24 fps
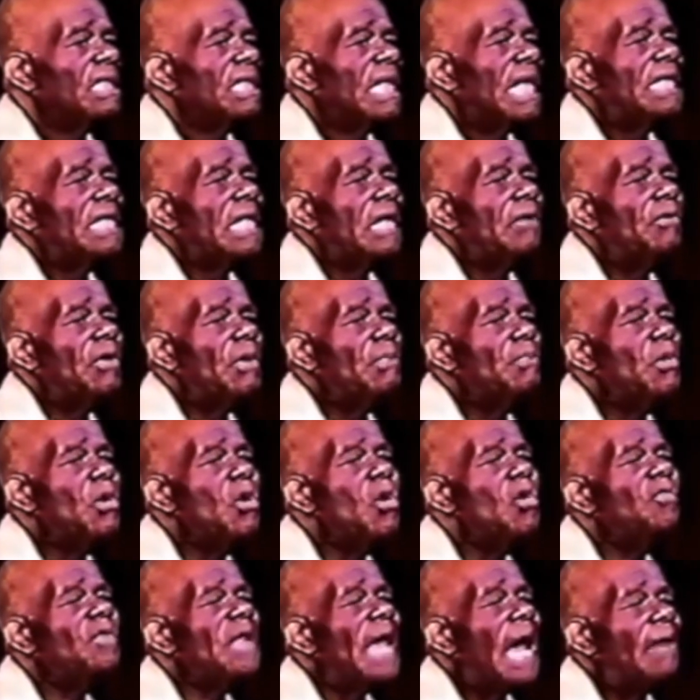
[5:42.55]
that they
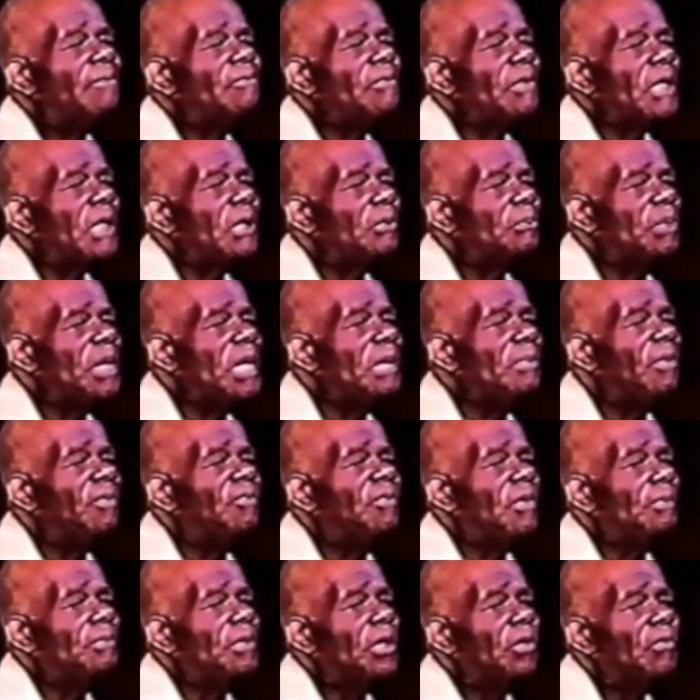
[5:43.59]
removed African people
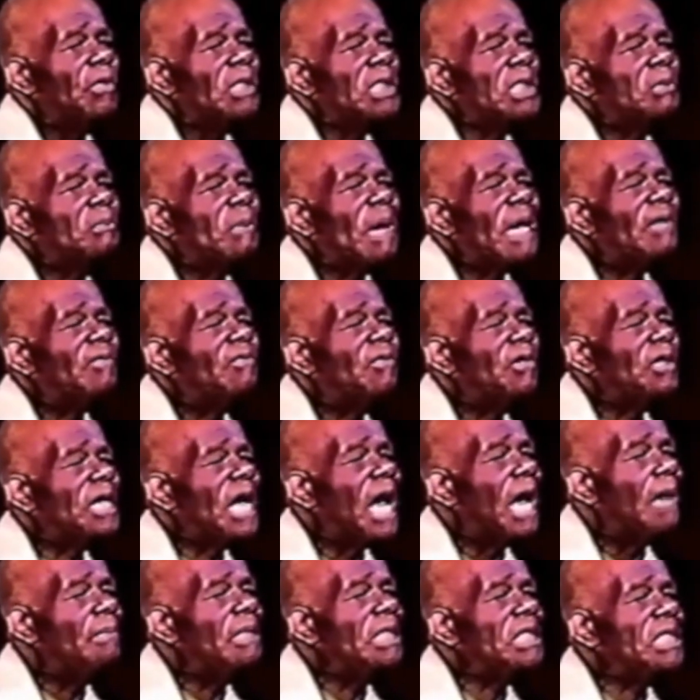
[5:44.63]
from the respectful
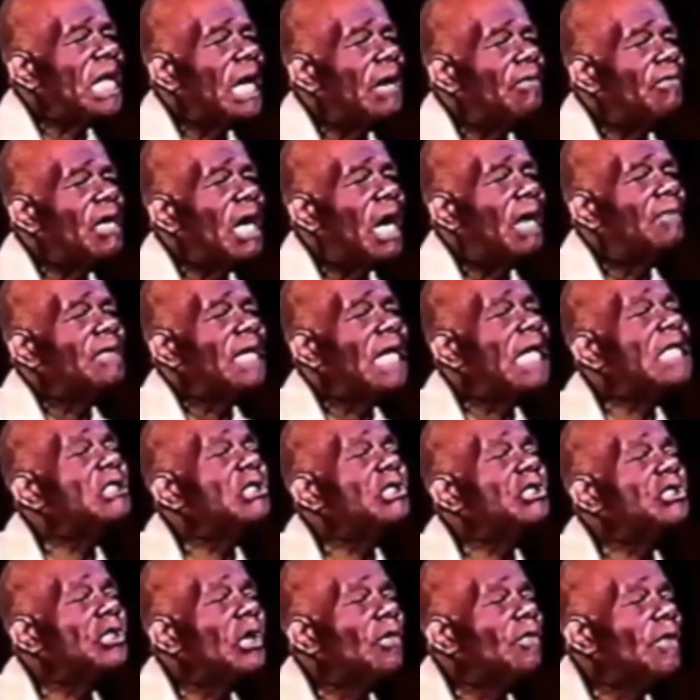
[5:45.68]
commentary of
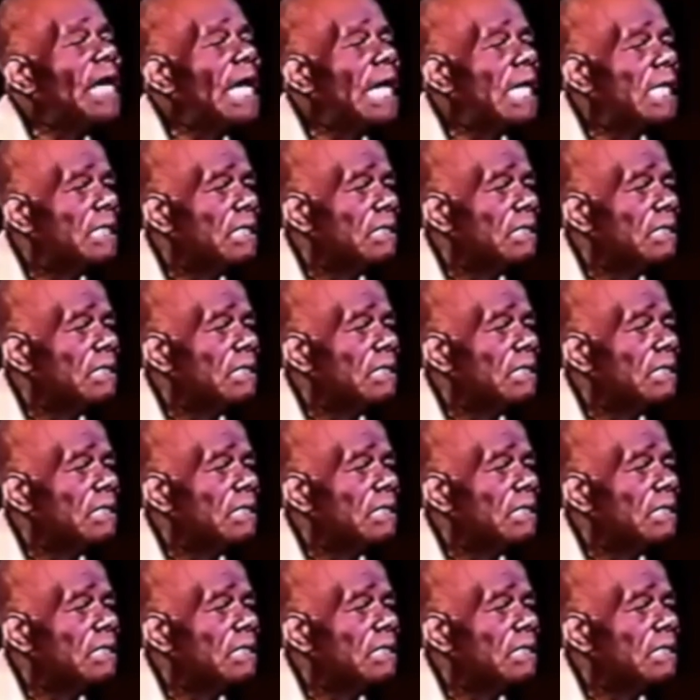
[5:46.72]
history.